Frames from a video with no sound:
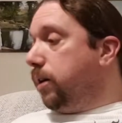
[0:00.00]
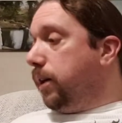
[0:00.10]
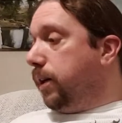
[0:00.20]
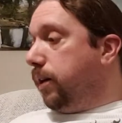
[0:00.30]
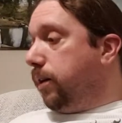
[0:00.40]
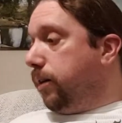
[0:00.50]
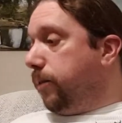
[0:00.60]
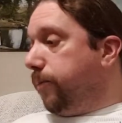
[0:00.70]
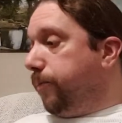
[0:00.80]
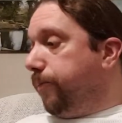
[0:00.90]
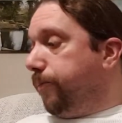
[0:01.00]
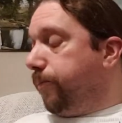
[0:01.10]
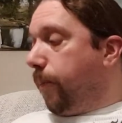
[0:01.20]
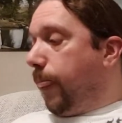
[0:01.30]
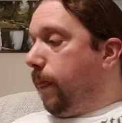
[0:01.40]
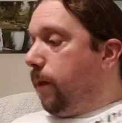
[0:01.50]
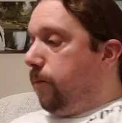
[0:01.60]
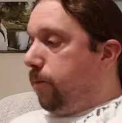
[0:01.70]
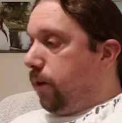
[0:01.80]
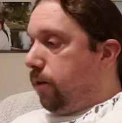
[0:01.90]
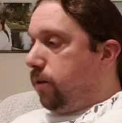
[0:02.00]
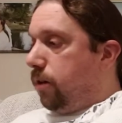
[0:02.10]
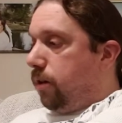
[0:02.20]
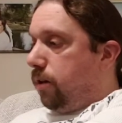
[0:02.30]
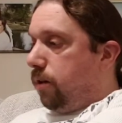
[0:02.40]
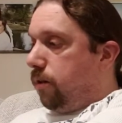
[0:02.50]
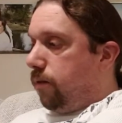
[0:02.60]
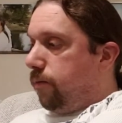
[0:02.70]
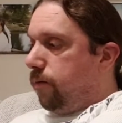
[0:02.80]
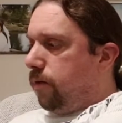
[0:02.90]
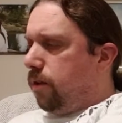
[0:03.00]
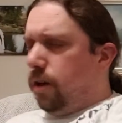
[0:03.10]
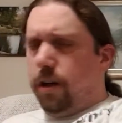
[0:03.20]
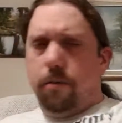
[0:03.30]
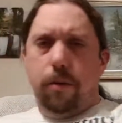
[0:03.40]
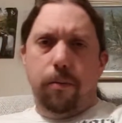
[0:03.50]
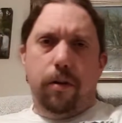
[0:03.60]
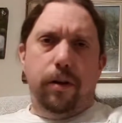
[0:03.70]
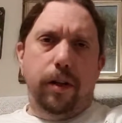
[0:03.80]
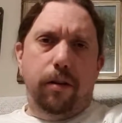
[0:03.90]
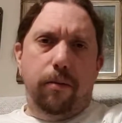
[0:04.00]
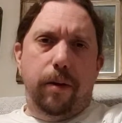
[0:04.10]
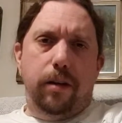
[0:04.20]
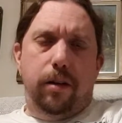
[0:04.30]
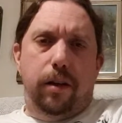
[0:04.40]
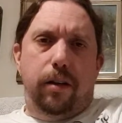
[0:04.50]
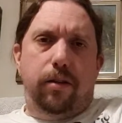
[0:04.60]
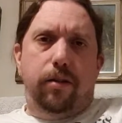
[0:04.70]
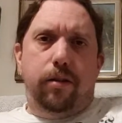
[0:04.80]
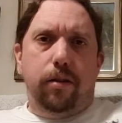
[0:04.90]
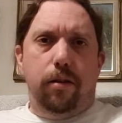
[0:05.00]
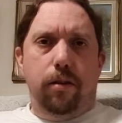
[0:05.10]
But I can't remember, I think I mentioned this,